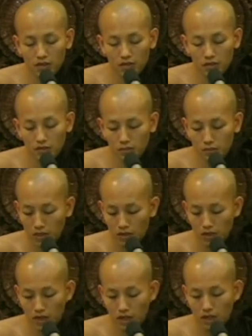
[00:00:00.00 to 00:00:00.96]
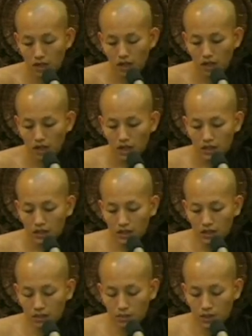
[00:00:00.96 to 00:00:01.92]
sukumawa.
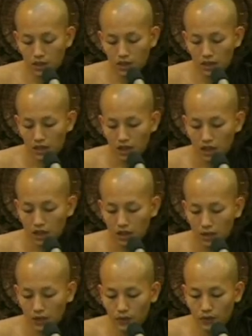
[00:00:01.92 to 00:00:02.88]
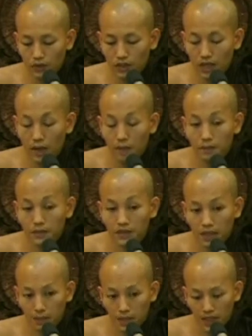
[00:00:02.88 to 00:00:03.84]
This me grows and
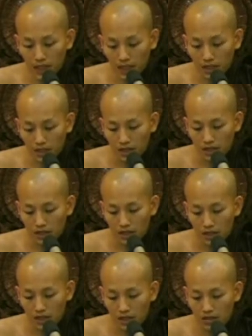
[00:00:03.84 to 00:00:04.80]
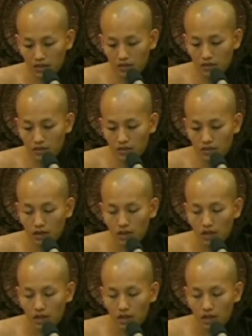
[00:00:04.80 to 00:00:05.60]
subday. And also,